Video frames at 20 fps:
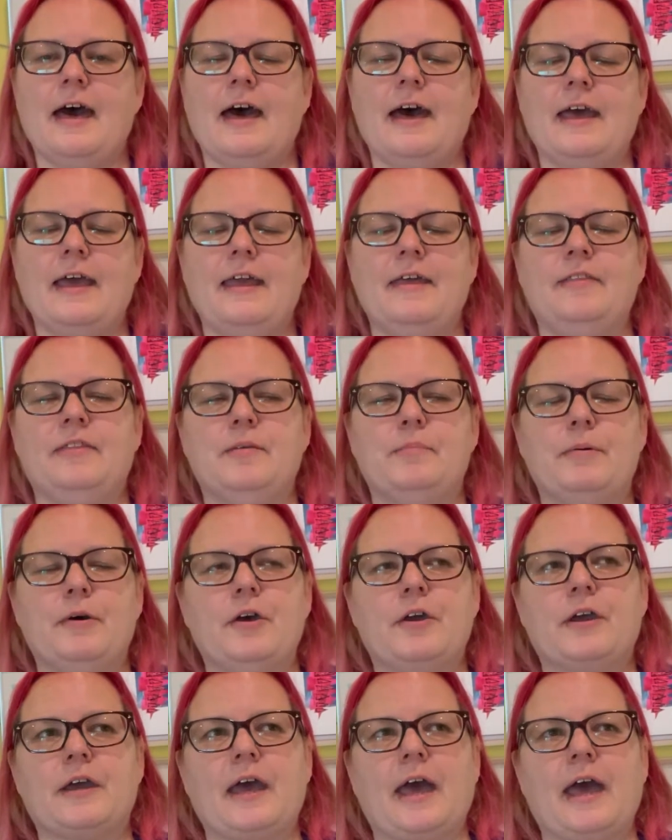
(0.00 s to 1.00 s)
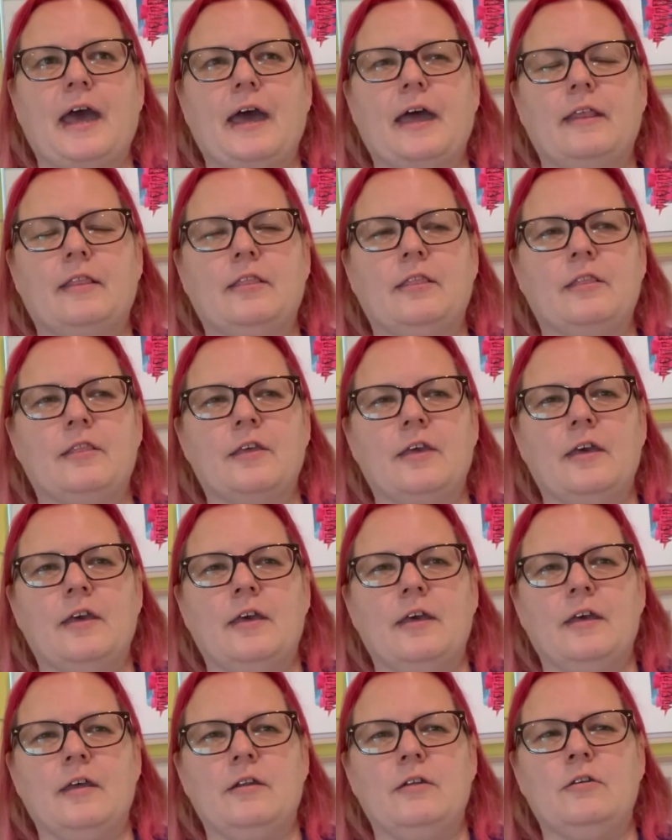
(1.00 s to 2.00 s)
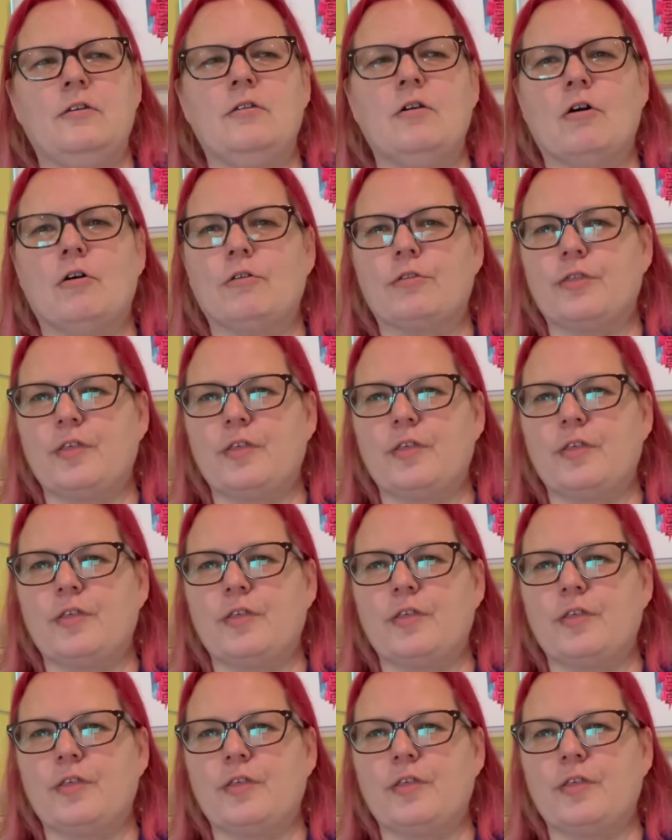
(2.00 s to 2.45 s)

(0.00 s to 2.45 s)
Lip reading: in the book, and not